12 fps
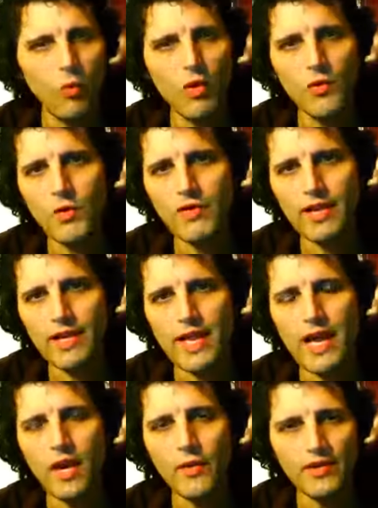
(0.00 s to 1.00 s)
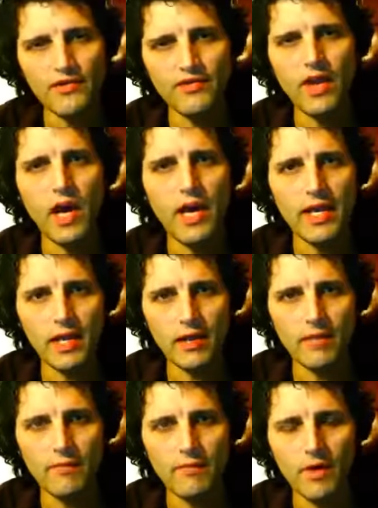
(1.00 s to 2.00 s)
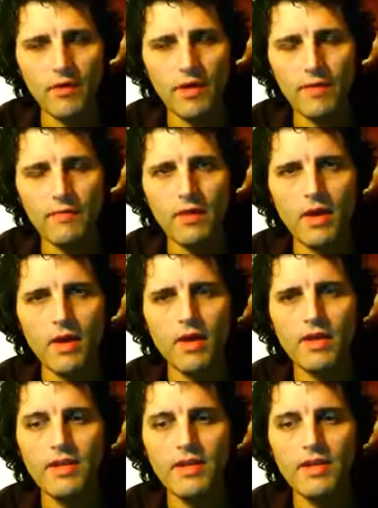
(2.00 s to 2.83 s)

The one we're in now is dying, all right?